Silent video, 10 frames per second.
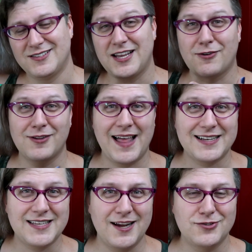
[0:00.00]
Take a
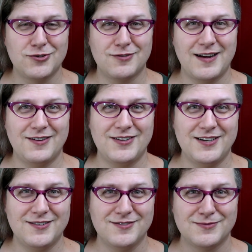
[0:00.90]
relaxed attitude around
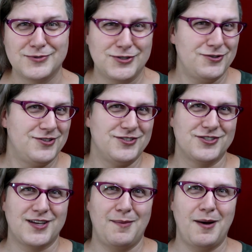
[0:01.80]
here. So you
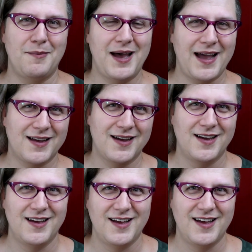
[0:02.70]
just come on back
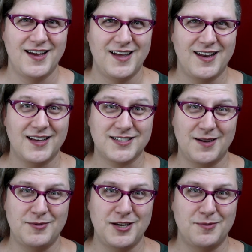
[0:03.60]
next
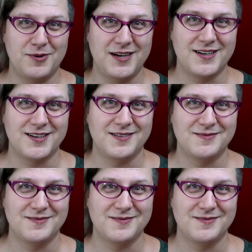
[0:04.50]
time you need a break.